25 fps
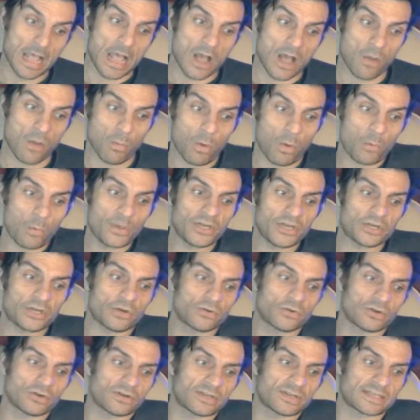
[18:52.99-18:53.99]
And what we
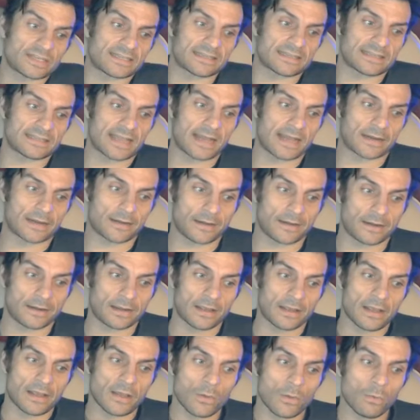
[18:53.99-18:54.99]
don't understand,
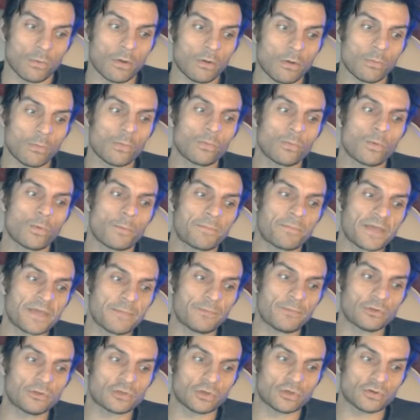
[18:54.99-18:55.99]
what
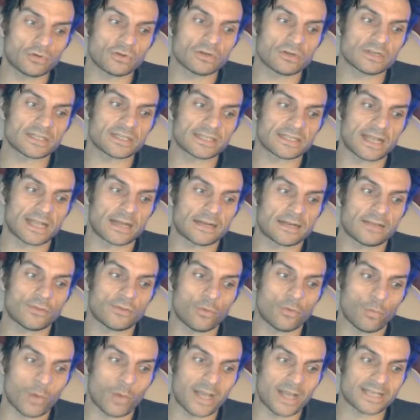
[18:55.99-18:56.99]
people don't understand in the
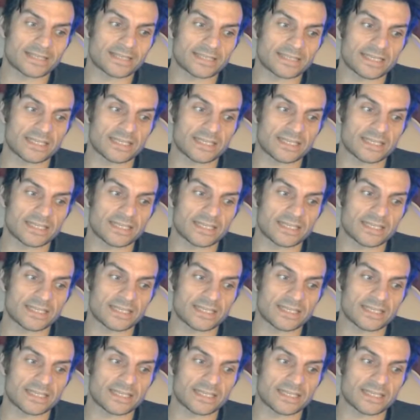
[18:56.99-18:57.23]
West,